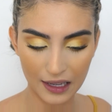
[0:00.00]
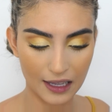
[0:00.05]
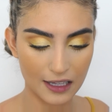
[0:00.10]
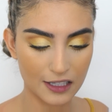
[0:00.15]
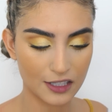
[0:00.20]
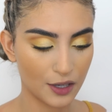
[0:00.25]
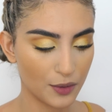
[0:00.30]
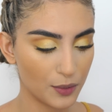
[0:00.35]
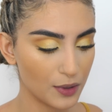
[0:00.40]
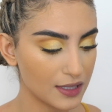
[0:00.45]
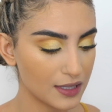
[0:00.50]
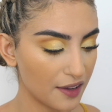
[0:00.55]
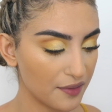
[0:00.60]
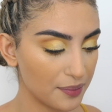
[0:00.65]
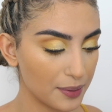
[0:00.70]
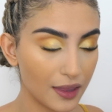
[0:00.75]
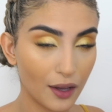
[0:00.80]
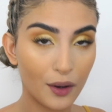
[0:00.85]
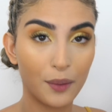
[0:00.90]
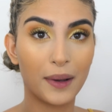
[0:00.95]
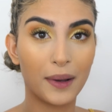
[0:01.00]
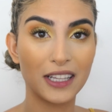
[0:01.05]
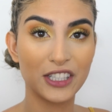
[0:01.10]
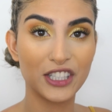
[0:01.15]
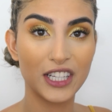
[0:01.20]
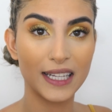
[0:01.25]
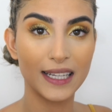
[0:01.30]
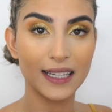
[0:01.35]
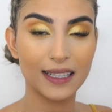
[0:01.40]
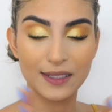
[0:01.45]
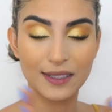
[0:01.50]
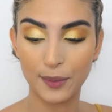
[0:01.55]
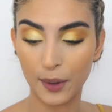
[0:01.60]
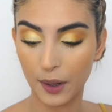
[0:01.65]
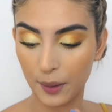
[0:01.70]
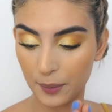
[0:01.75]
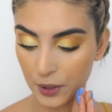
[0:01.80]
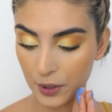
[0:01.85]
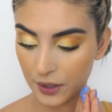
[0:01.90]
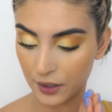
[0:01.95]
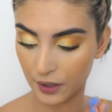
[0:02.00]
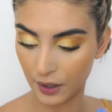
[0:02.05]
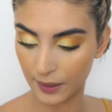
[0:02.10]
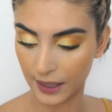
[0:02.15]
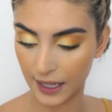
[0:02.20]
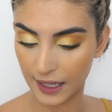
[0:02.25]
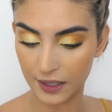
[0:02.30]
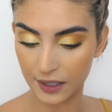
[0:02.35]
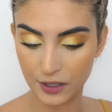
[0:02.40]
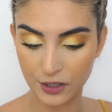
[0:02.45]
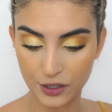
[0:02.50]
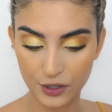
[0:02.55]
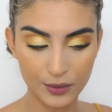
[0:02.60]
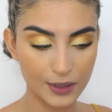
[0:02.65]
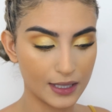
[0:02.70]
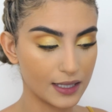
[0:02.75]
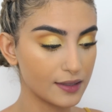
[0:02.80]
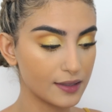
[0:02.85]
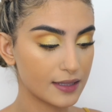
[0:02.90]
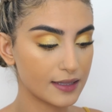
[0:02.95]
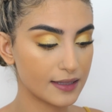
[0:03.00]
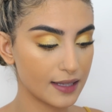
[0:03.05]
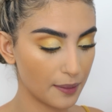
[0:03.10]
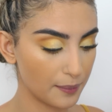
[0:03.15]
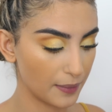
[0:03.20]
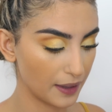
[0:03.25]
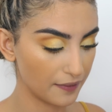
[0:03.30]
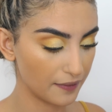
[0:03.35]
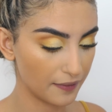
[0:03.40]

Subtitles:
Okay, so once I put that on my cheeks, what I'm going to go ahead and do is set my